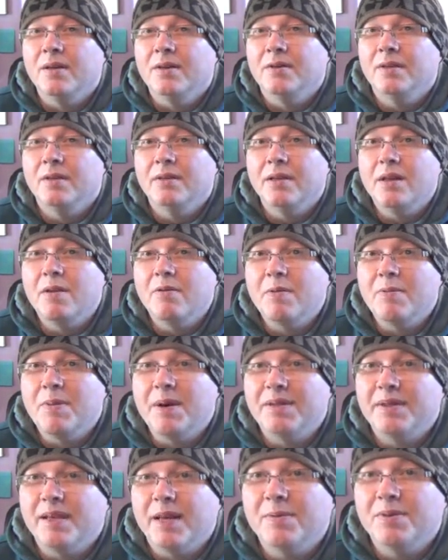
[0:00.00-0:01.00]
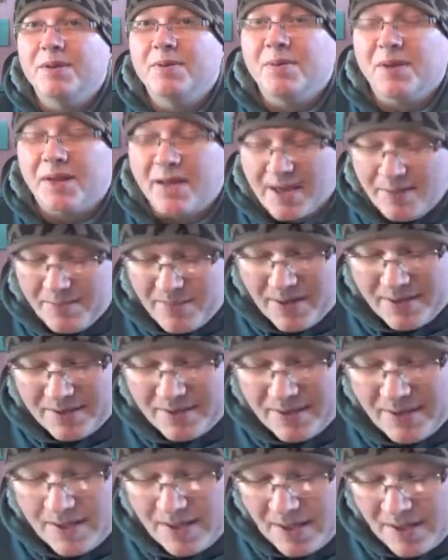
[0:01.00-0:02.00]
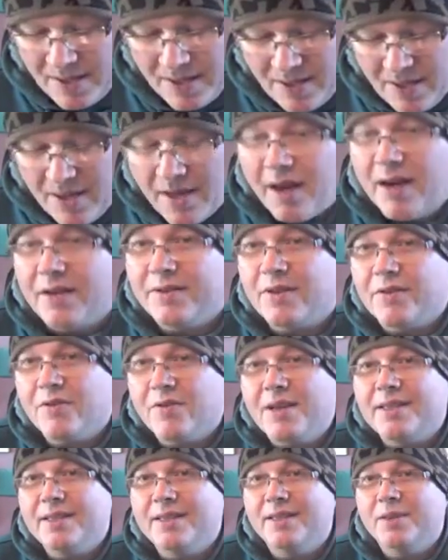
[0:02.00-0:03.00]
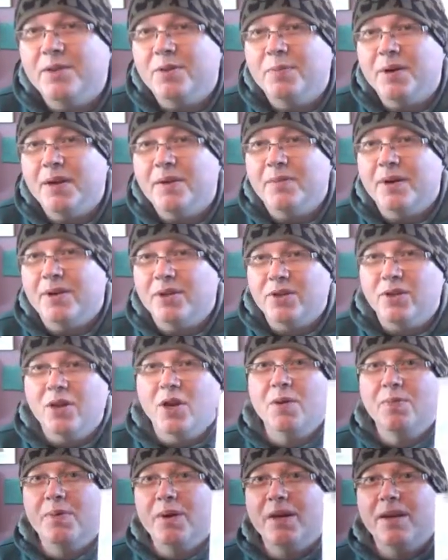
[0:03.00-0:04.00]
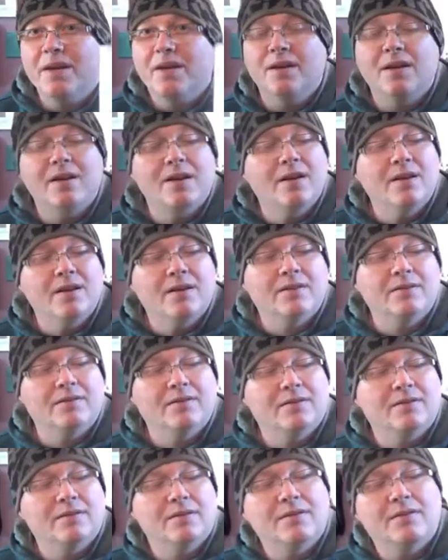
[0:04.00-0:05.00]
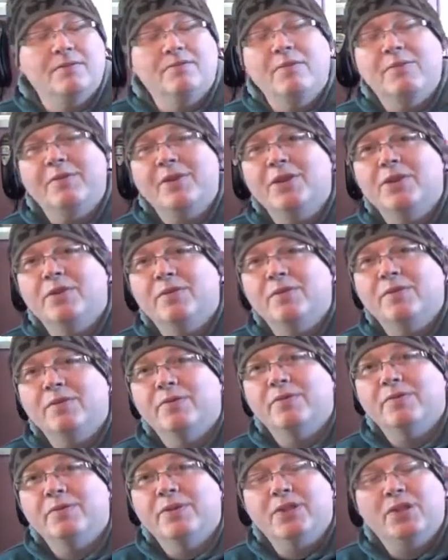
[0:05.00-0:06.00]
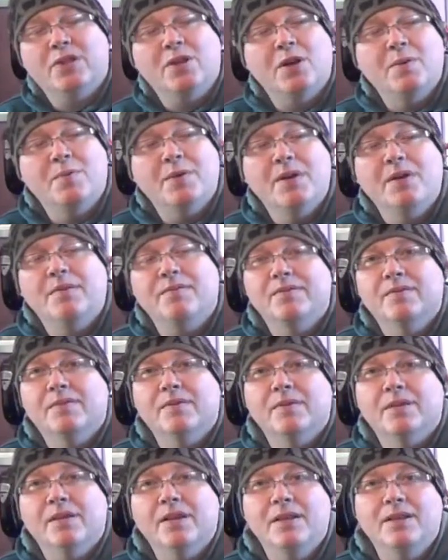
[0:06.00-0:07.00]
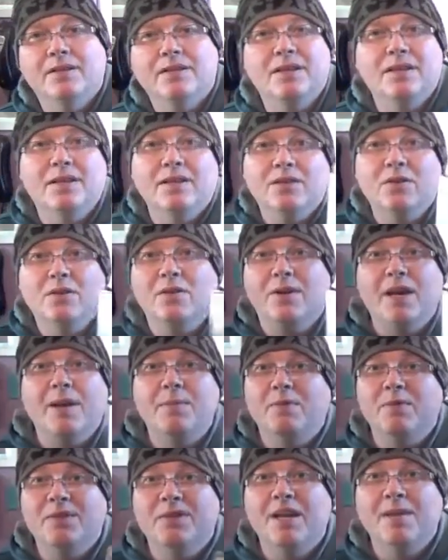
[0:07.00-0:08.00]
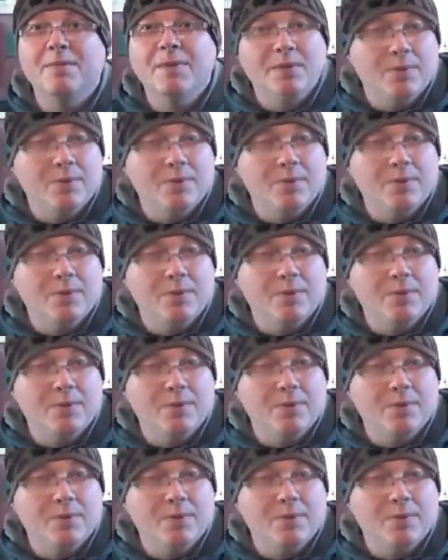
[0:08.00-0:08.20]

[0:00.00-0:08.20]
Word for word: So they're the best games to play, but uh, I digress a little bit. But Shinobi, uh, Revenge of Shinobi, it's, it's a good game all the same